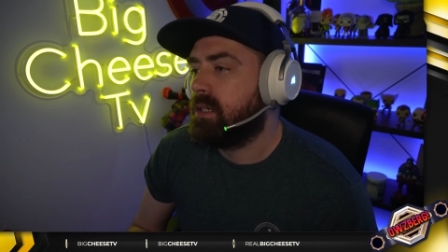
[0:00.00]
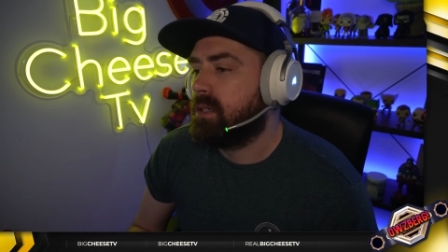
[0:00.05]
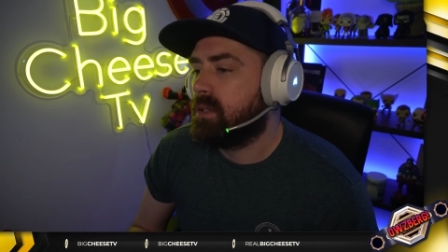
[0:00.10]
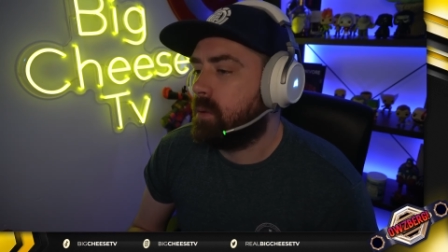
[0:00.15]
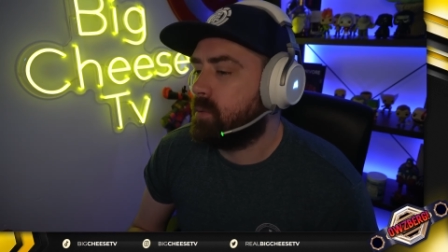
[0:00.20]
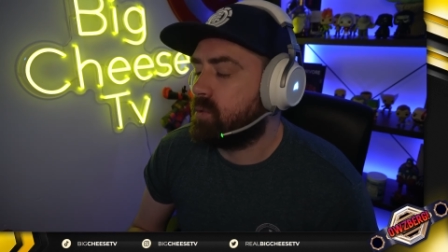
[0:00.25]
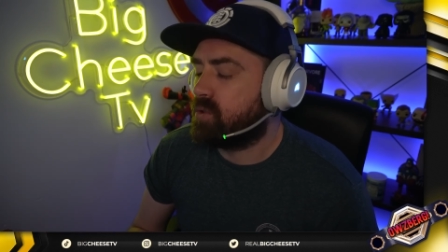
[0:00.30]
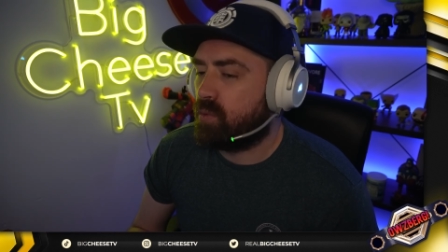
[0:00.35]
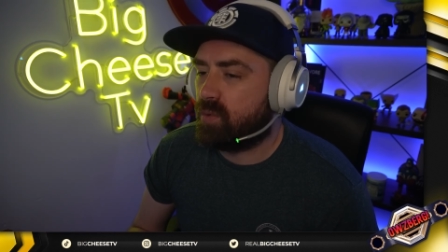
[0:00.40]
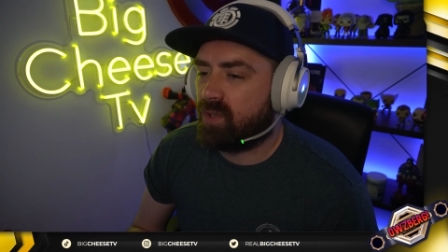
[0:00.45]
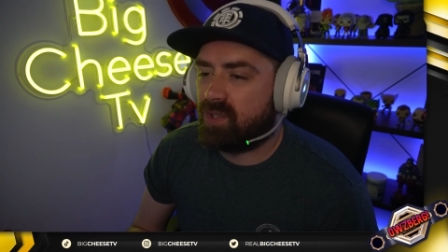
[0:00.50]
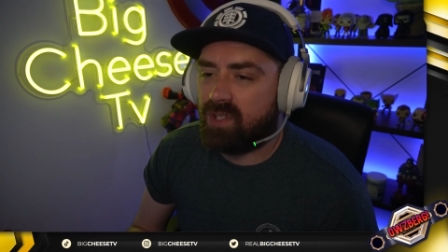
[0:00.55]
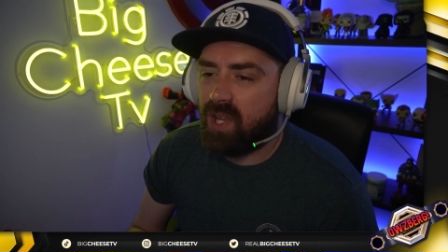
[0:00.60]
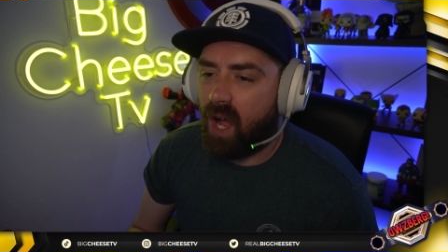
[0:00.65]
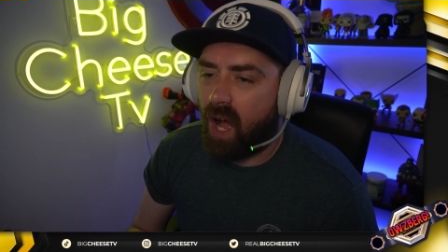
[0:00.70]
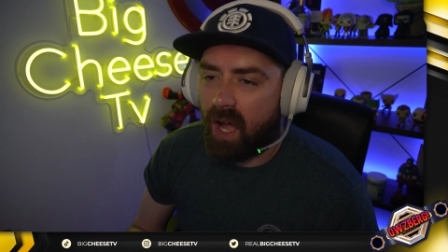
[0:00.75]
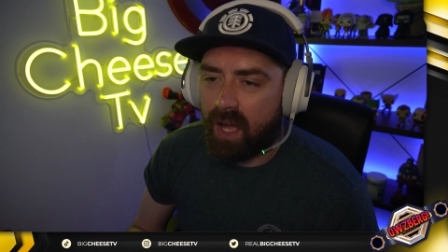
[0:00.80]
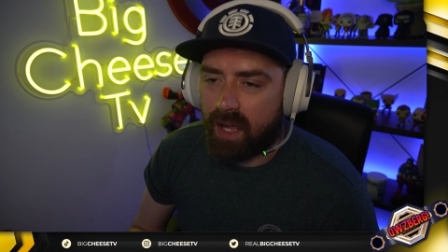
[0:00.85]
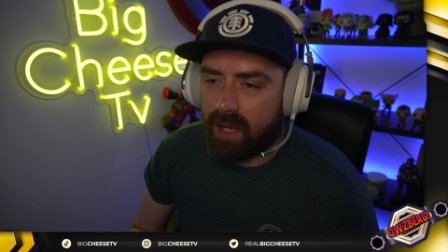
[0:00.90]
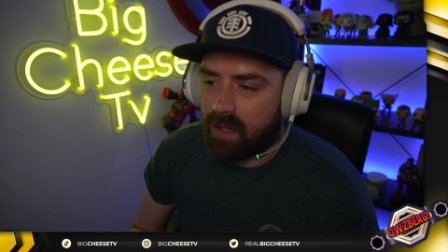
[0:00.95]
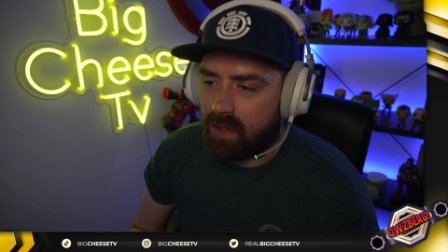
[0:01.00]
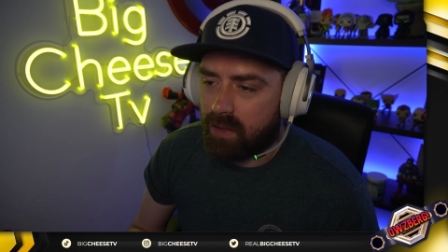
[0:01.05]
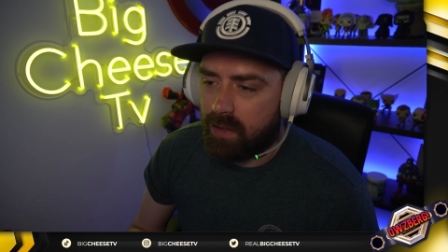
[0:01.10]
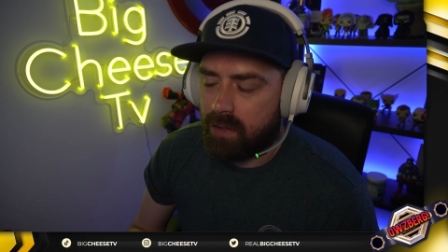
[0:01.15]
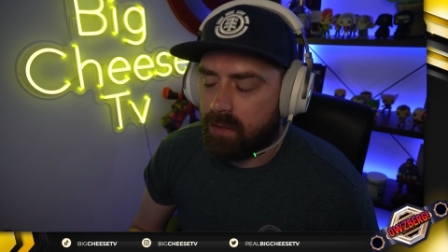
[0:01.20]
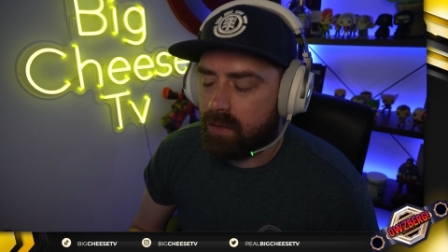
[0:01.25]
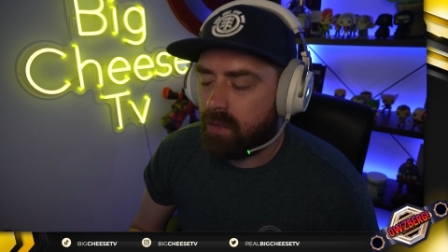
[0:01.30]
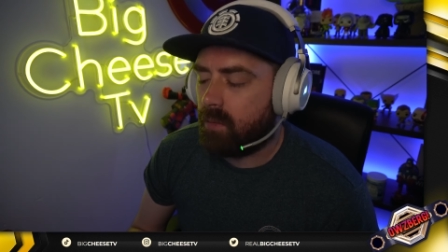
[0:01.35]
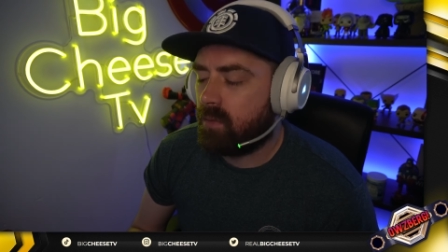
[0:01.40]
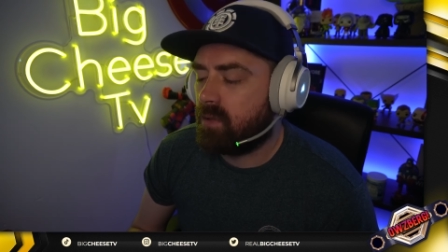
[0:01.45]
I was always tired.
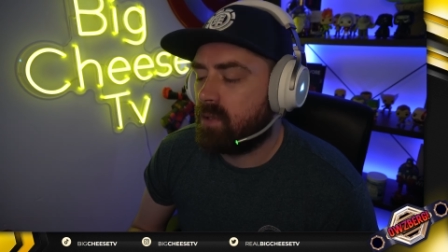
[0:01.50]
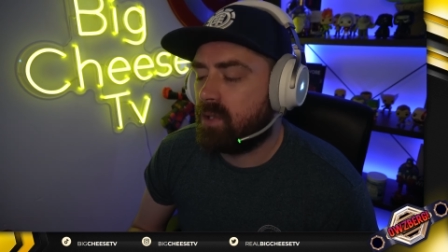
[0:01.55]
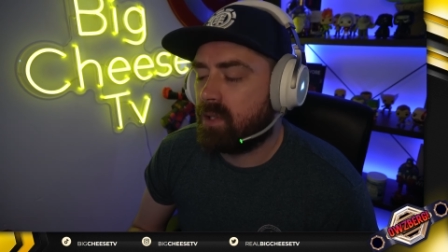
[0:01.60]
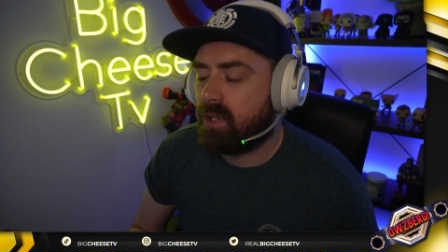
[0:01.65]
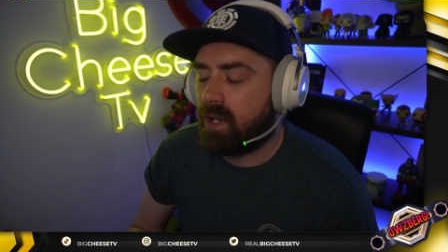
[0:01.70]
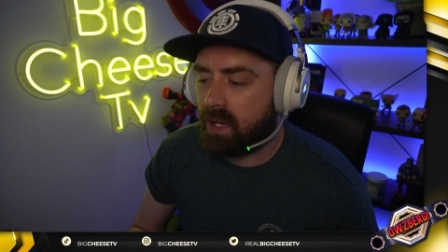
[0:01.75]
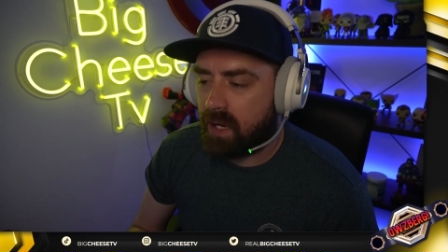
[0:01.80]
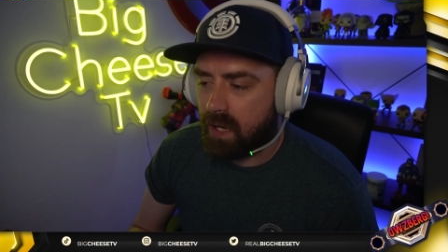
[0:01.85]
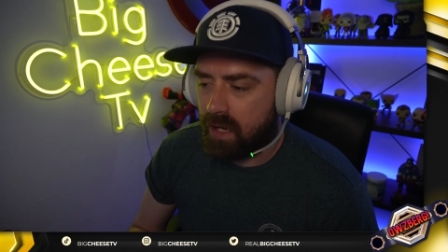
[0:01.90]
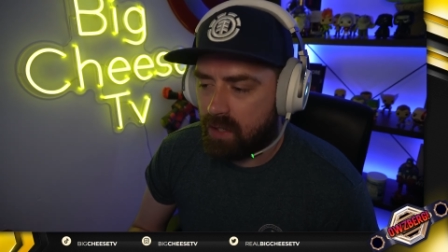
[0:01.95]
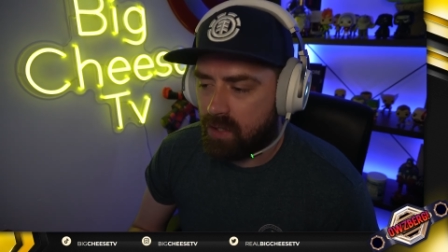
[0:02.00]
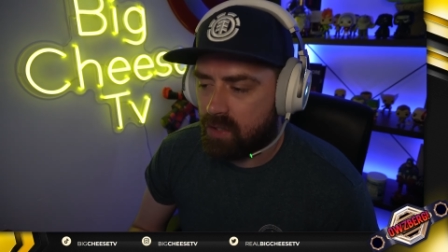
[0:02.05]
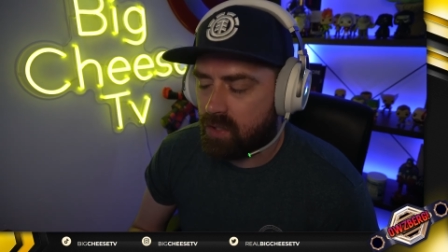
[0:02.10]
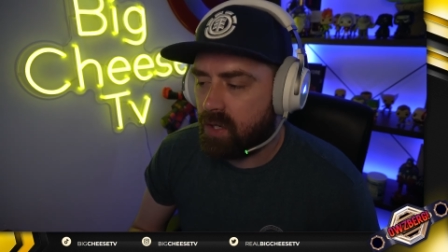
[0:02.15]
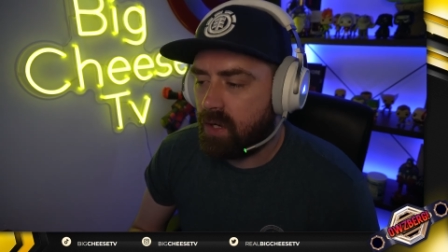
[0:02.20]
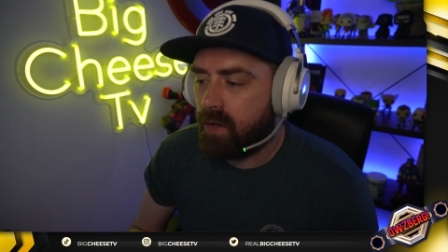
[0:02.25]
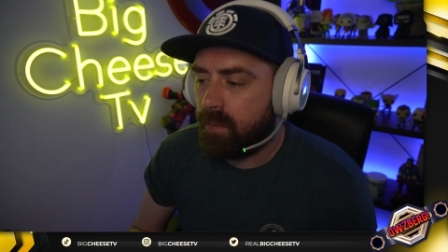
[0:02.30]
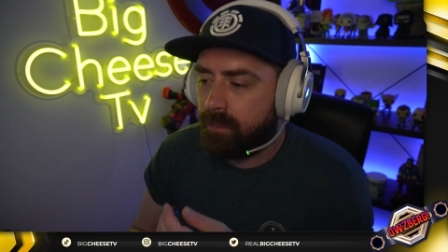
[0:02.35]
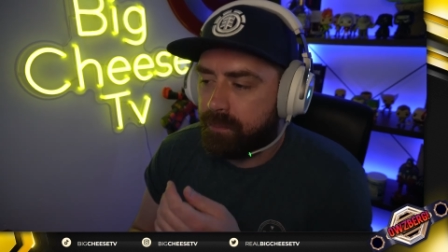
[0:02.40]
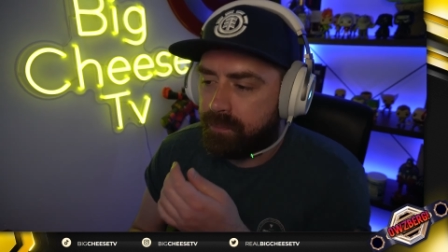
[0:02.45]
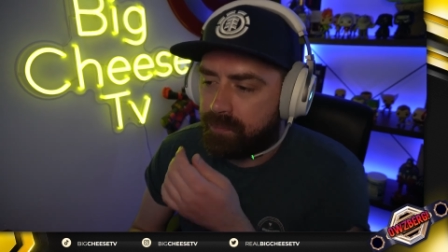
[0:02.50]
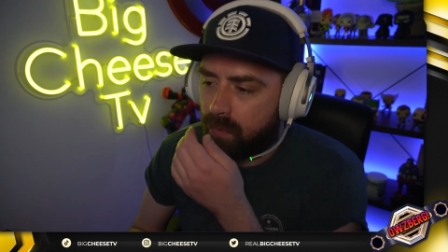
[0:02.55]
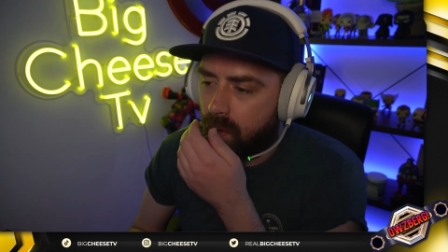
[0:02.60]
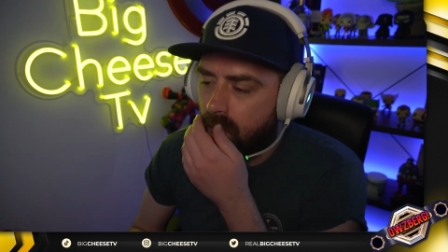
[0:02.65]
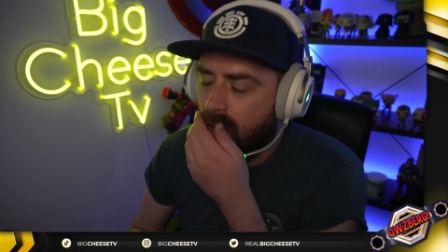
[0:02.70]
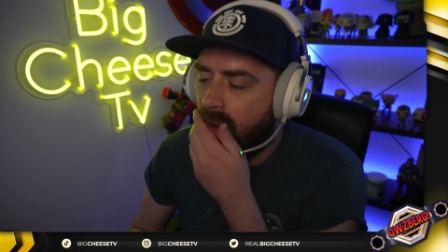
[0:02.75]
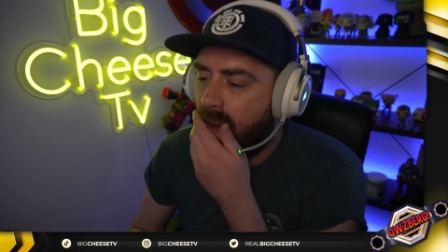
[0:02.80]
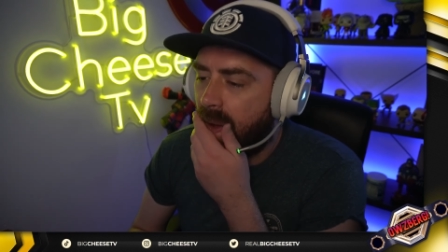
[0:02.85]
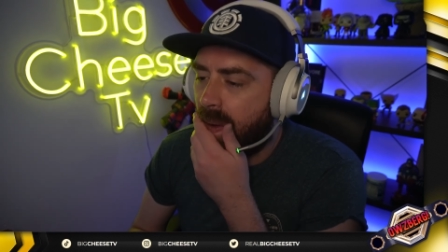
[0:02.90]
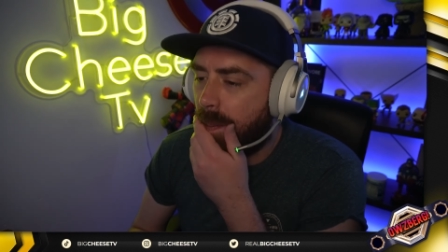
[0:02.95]
I was sluggish.
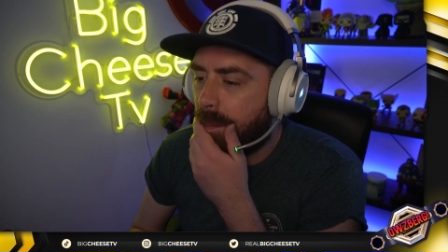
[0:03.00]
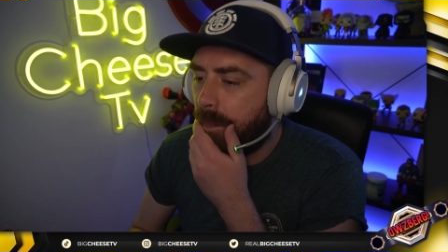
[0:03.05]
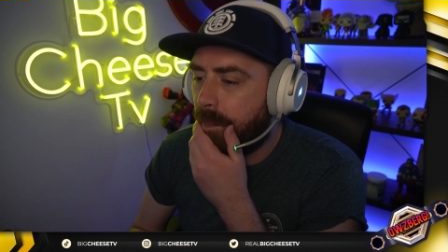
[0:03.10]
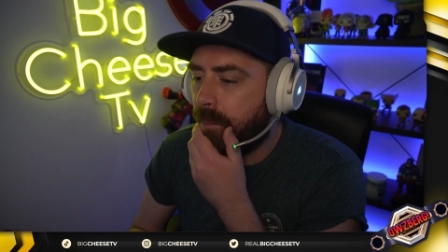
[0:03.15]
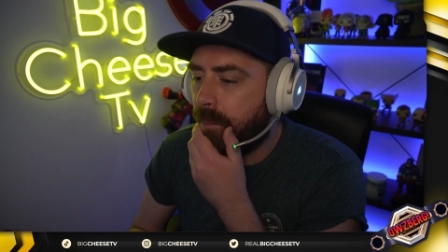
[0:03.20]
Um,